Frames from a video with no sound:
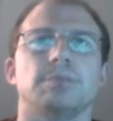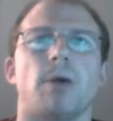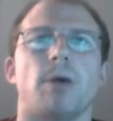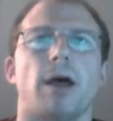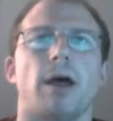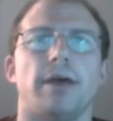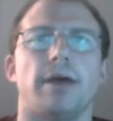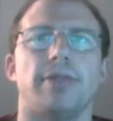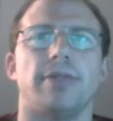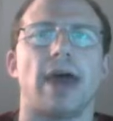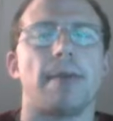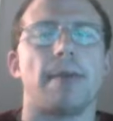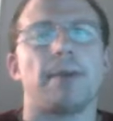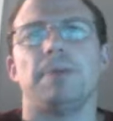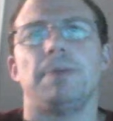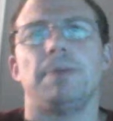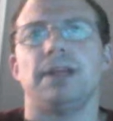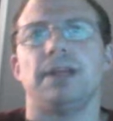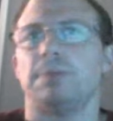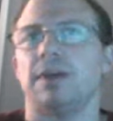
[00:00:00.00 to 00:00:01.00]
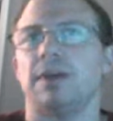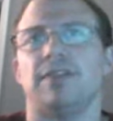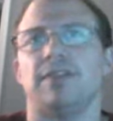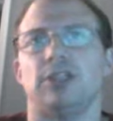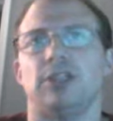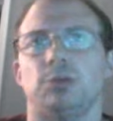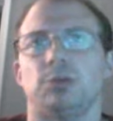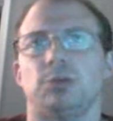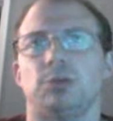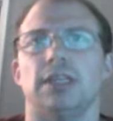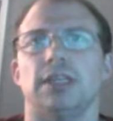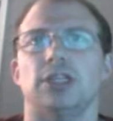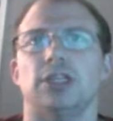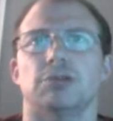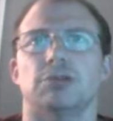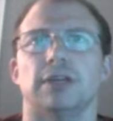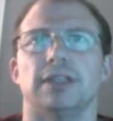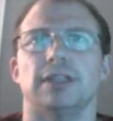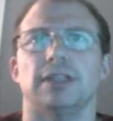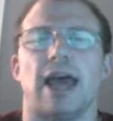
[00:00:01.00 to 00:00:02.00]
that might be as big of an issue with the
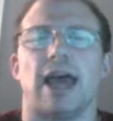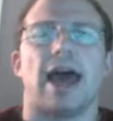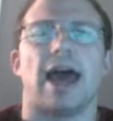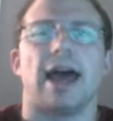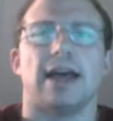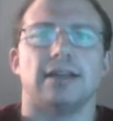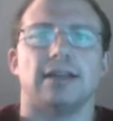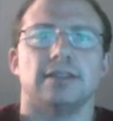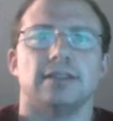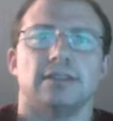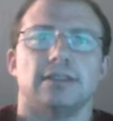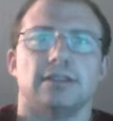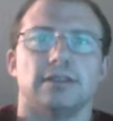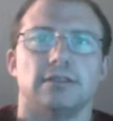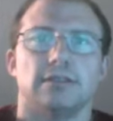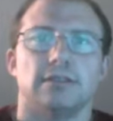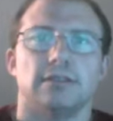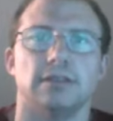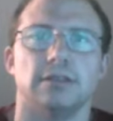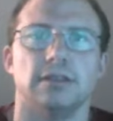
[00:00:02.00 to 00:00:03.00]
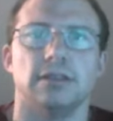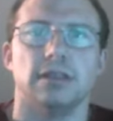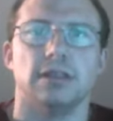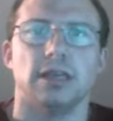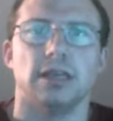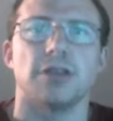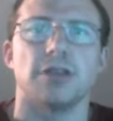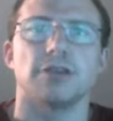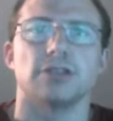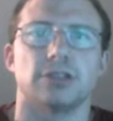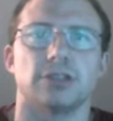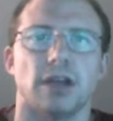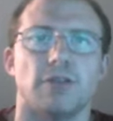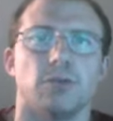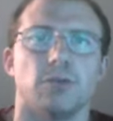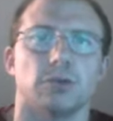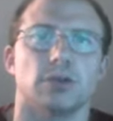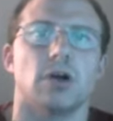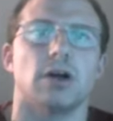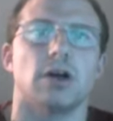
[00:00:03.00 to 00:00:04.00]
injuries as the other stuff
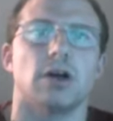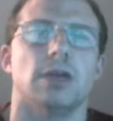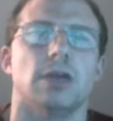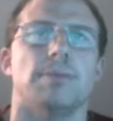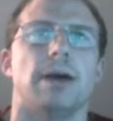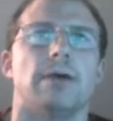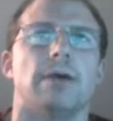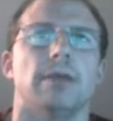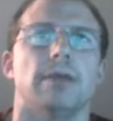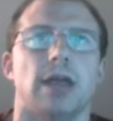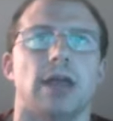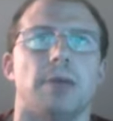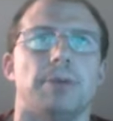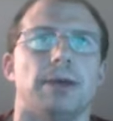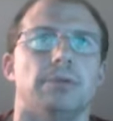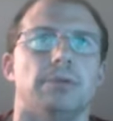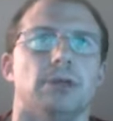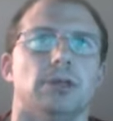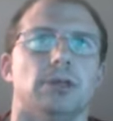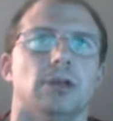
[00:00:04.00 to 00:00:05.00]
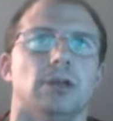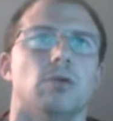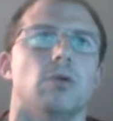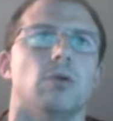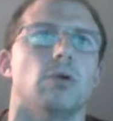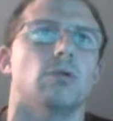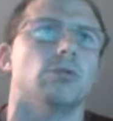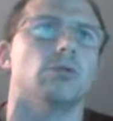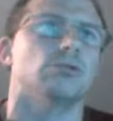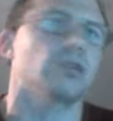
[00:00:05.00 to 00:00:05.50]
we're talking about, like not being right. able to, you know, quote unquote